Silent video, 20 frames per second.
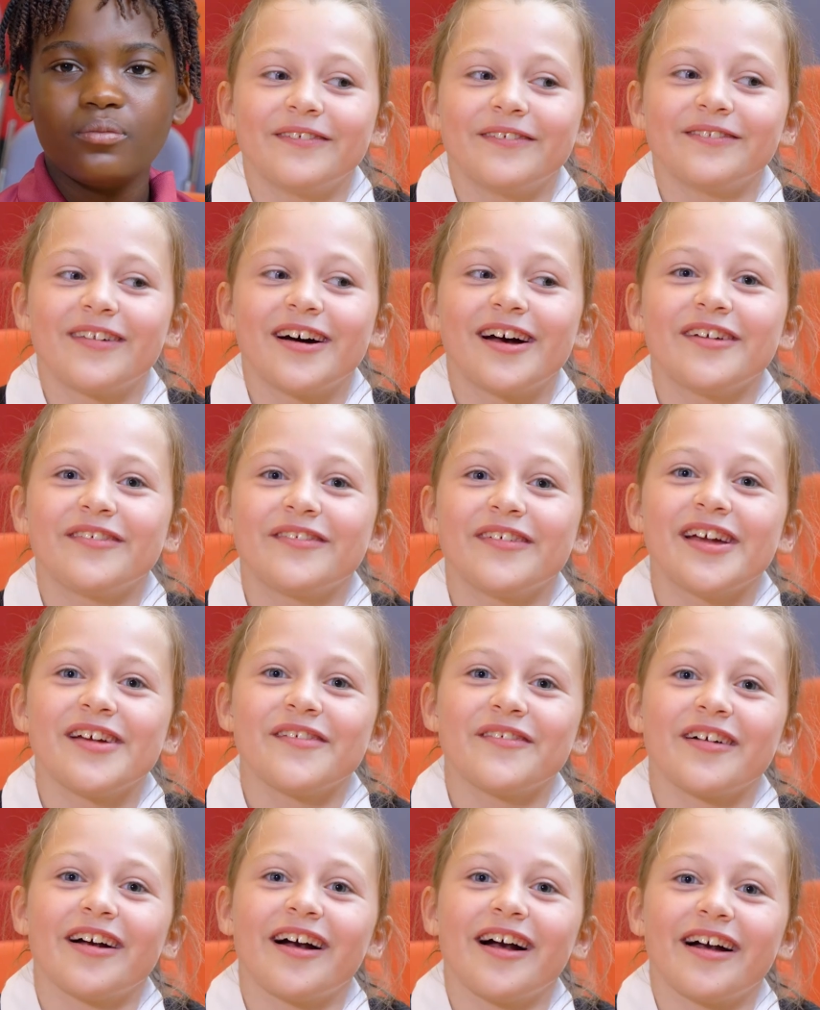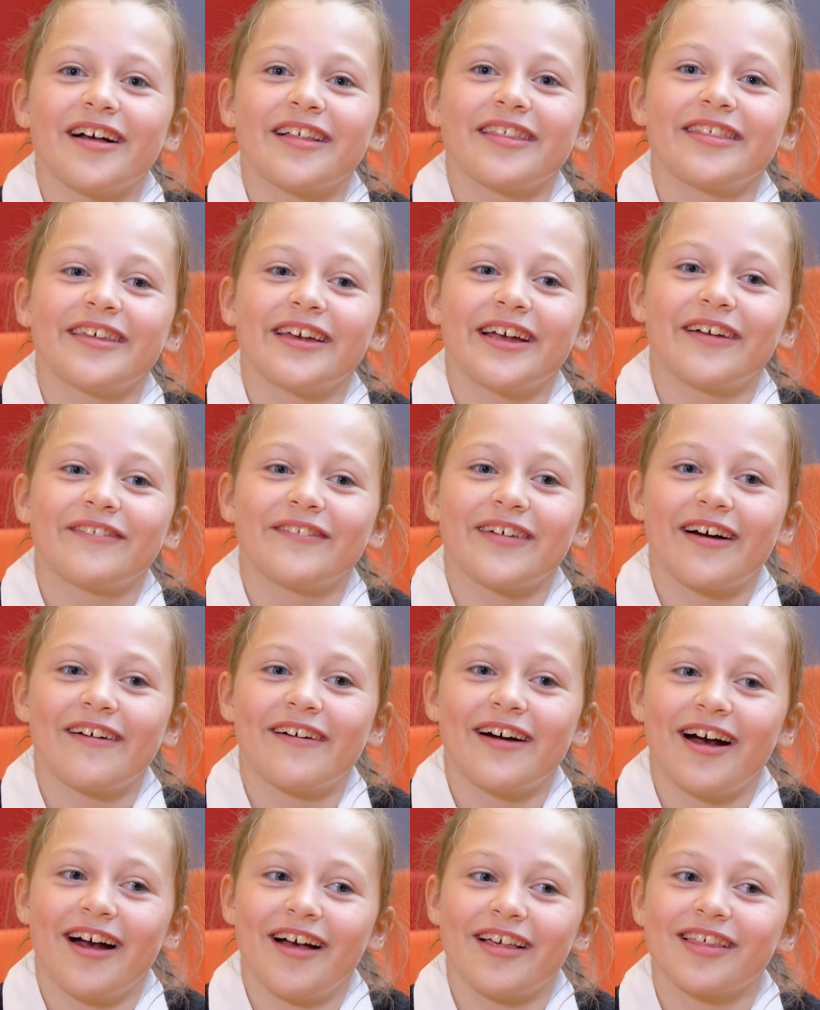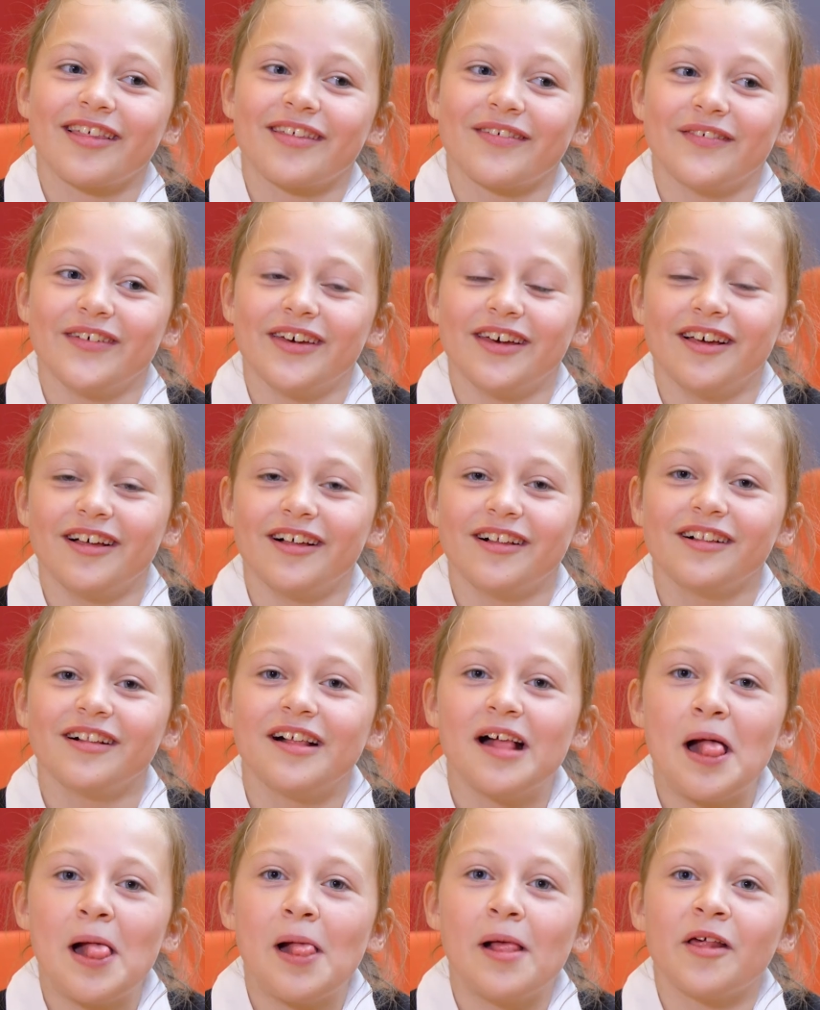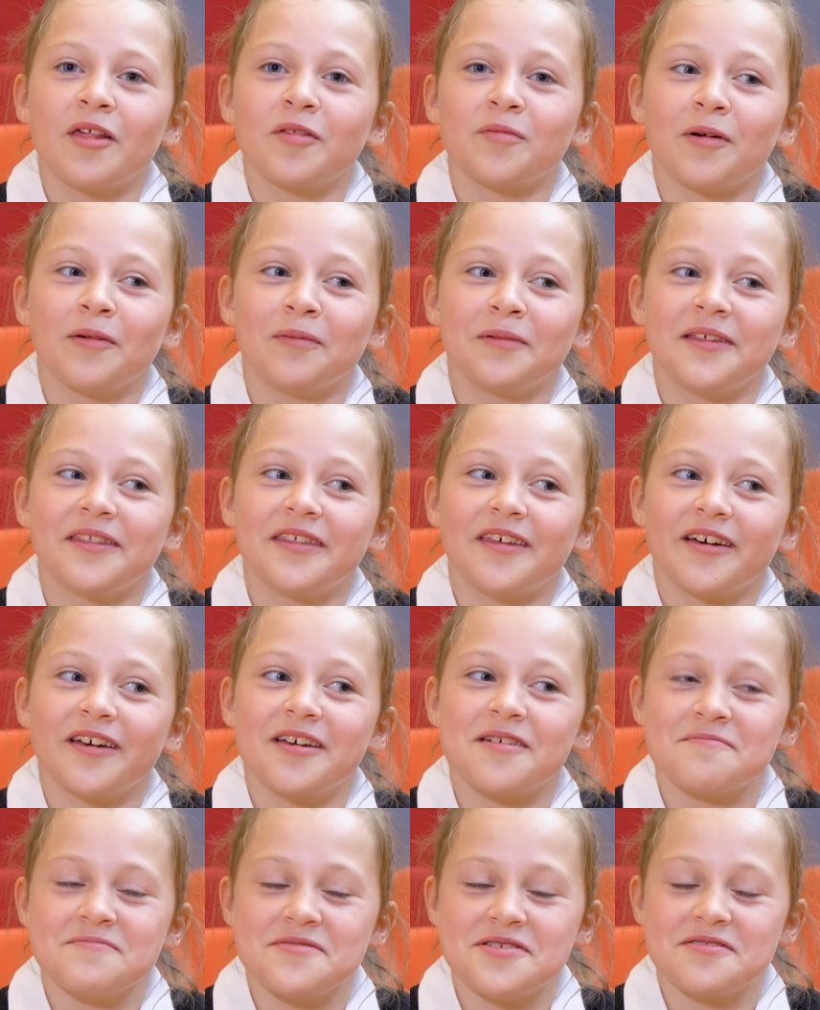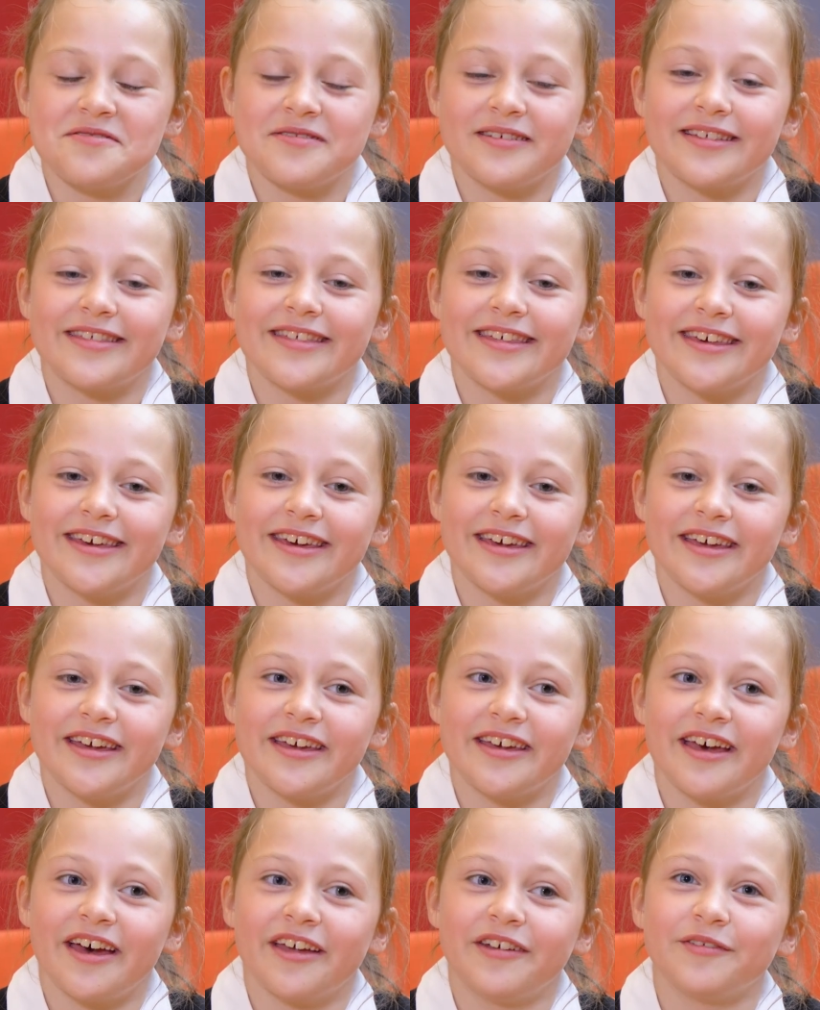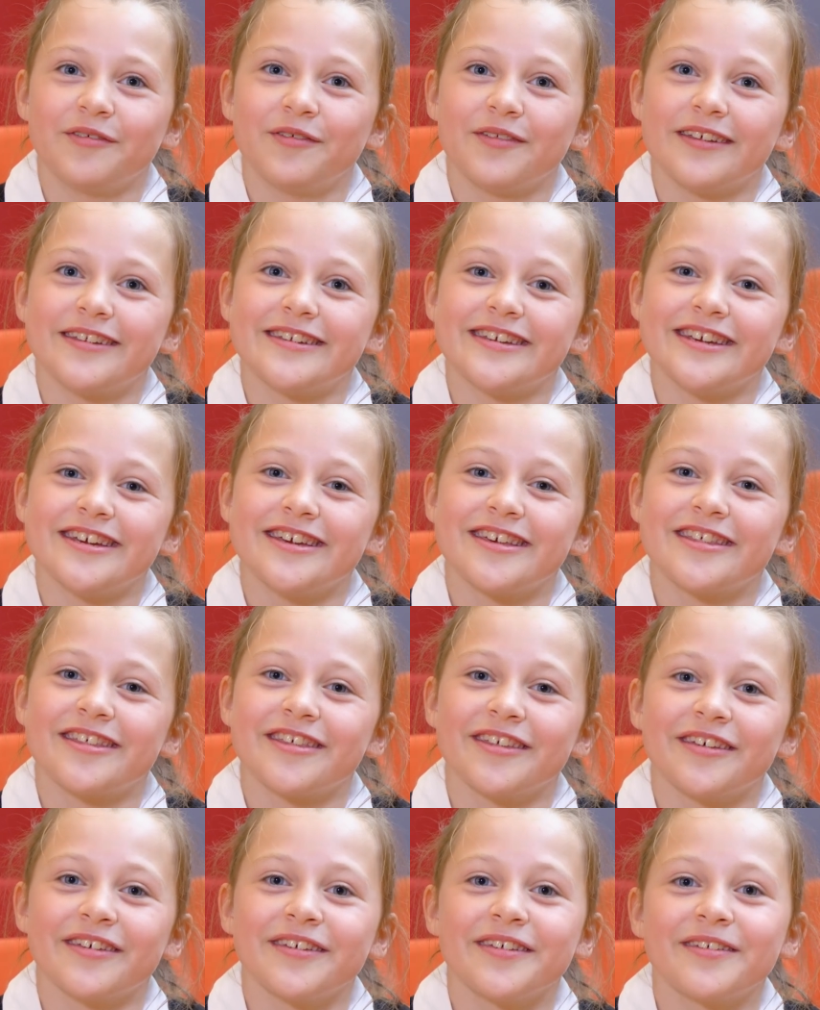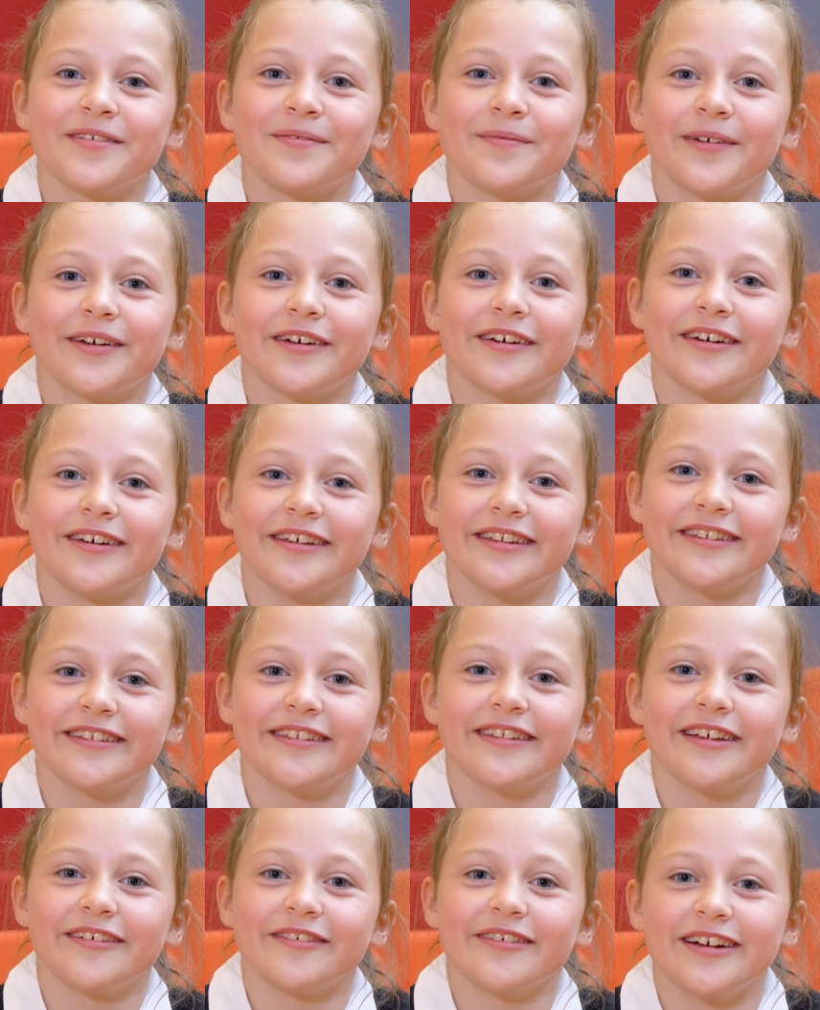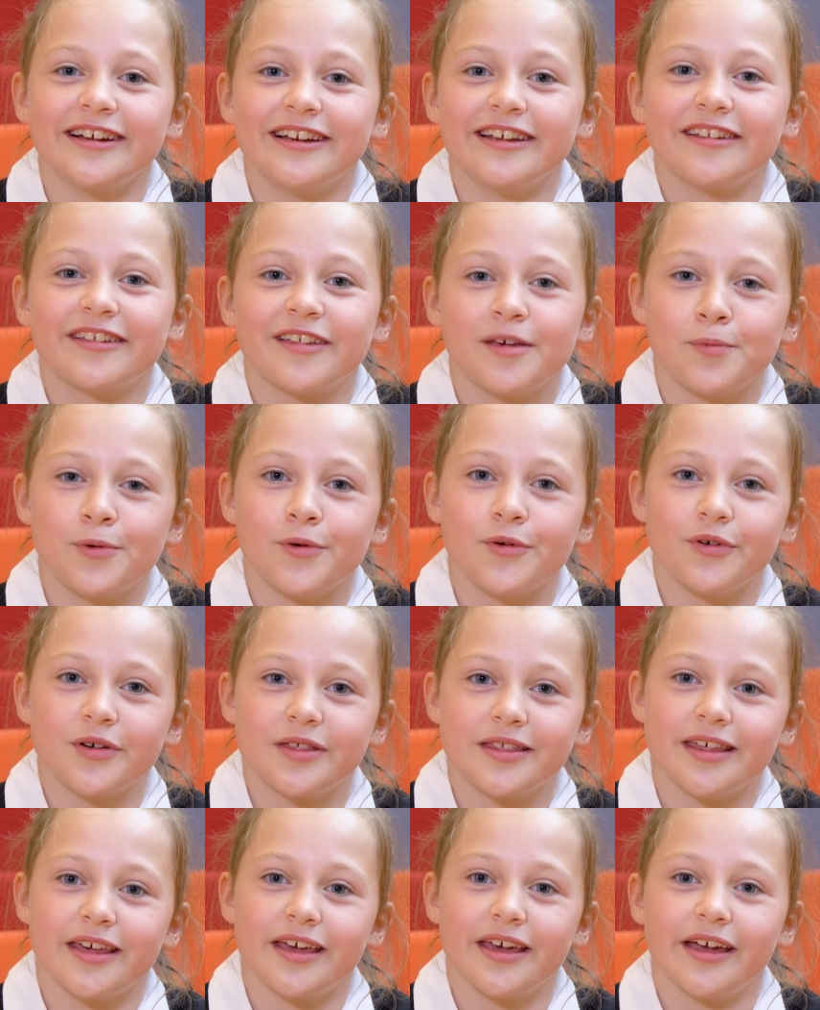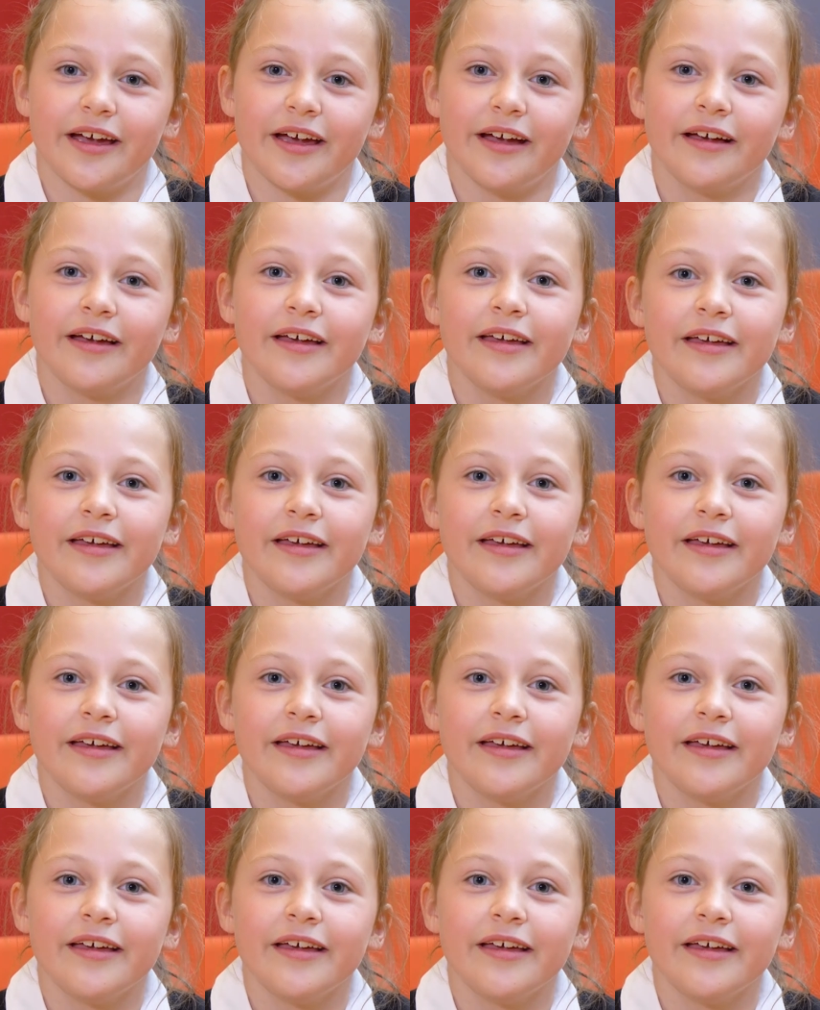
My favourite thing about Ashville is probably the community and all the teachers because they're really supporting